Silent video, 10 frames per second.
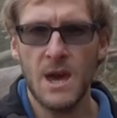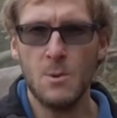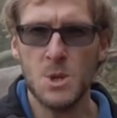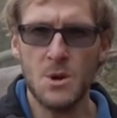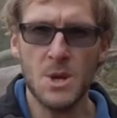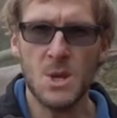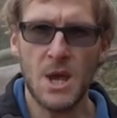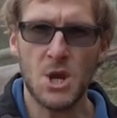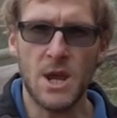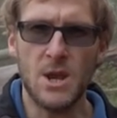It was nice
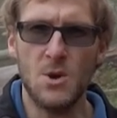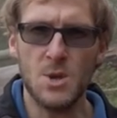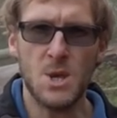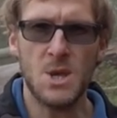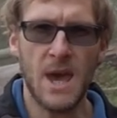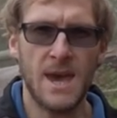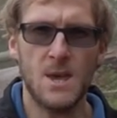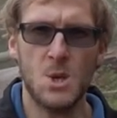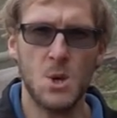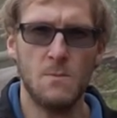actually not to
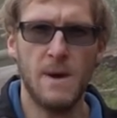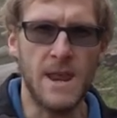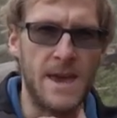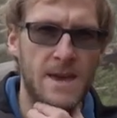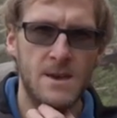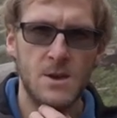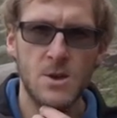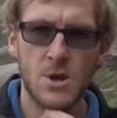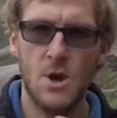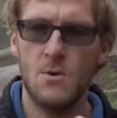take too many.
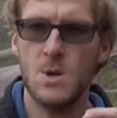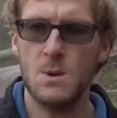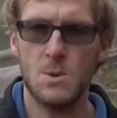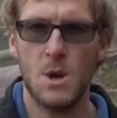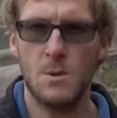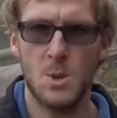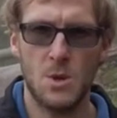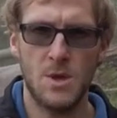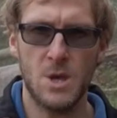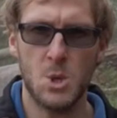You know, sometimes
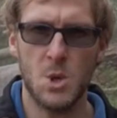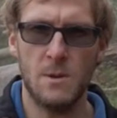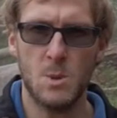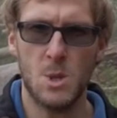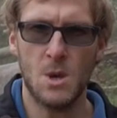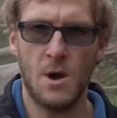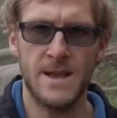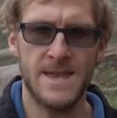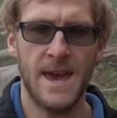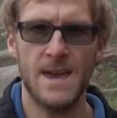on these trips
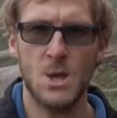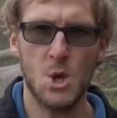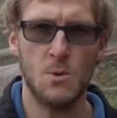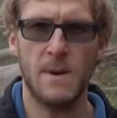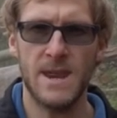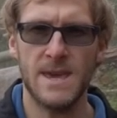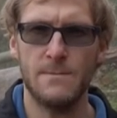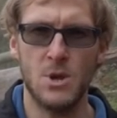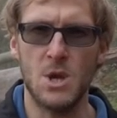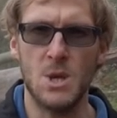I take too
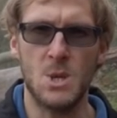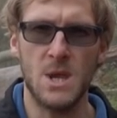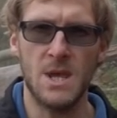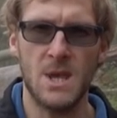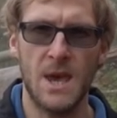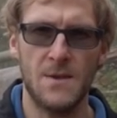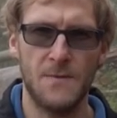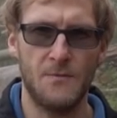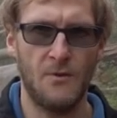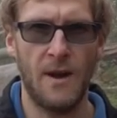many images and it takes
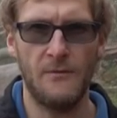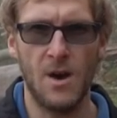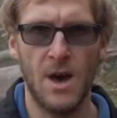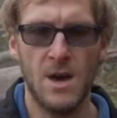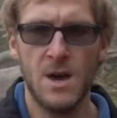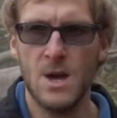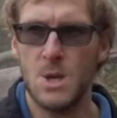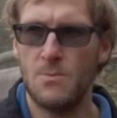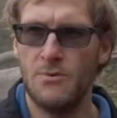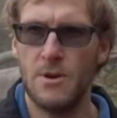forever
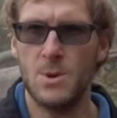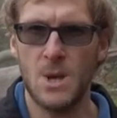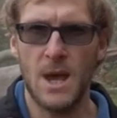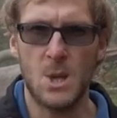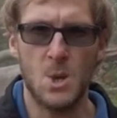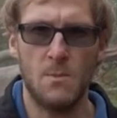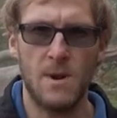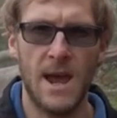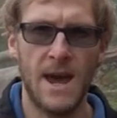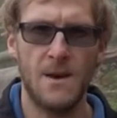to process. So I'm
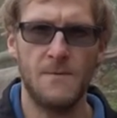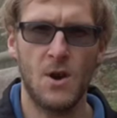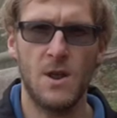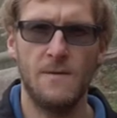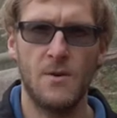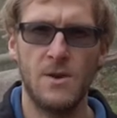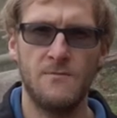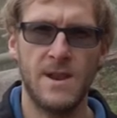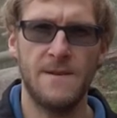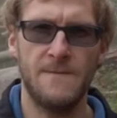glad I've kind of only
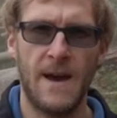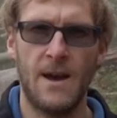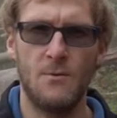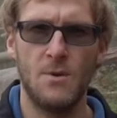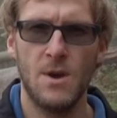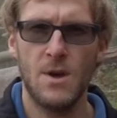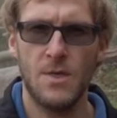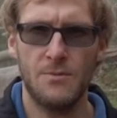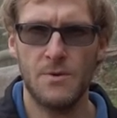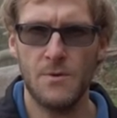really found
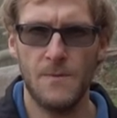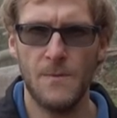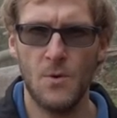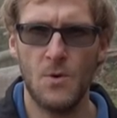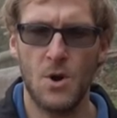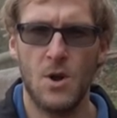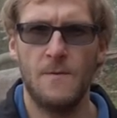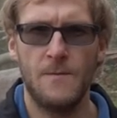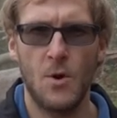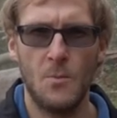three or four kind
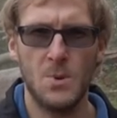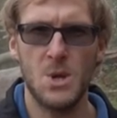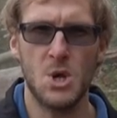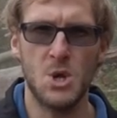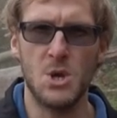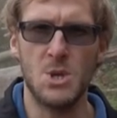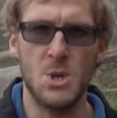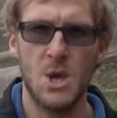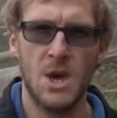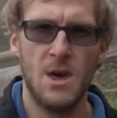of
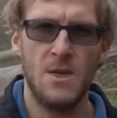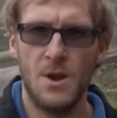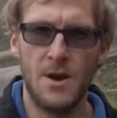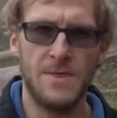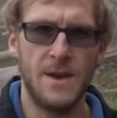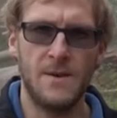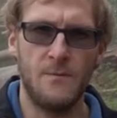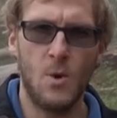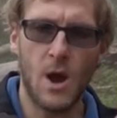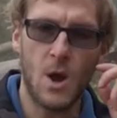compositions that I think
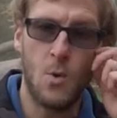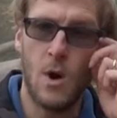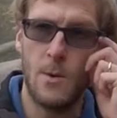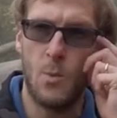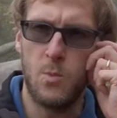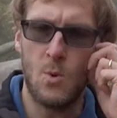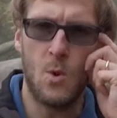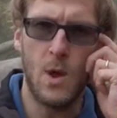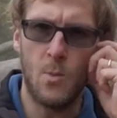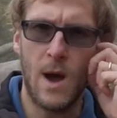have worked
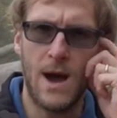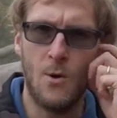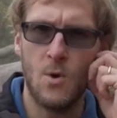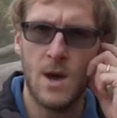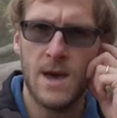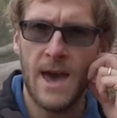quite well,